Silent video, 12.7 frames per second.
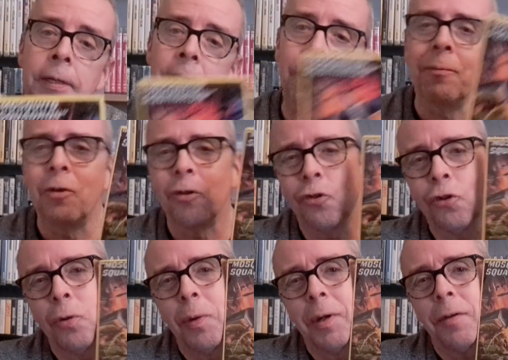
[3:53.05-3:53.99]
Now I'm not
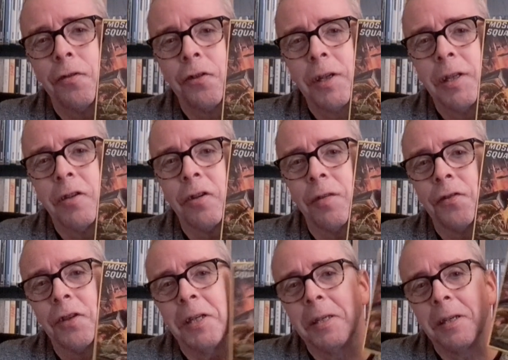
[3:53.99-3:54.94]
sure whether I've seen this. I've
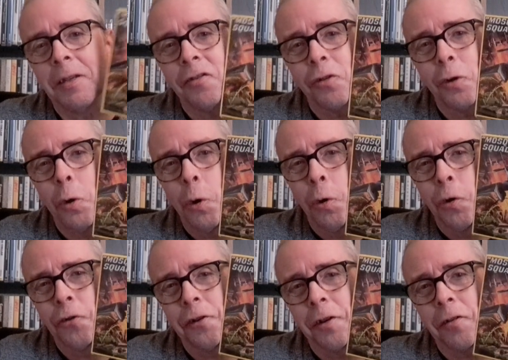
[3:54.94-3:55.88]
seen this
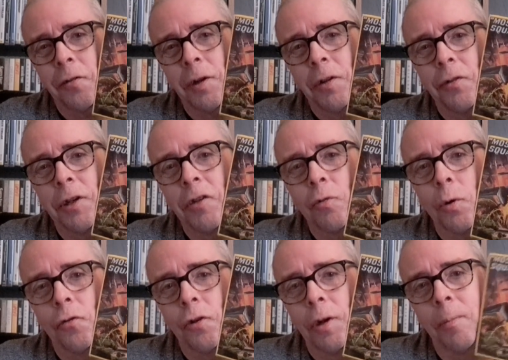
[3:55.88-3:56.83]
or 633
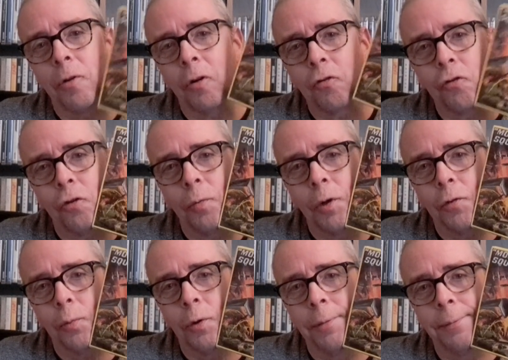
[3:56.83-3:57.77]
Squadron. I'm not sure
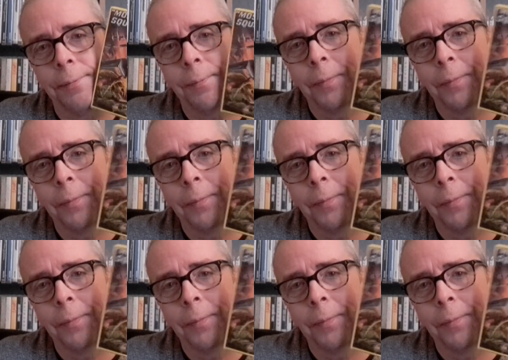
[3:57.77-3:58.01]
which one.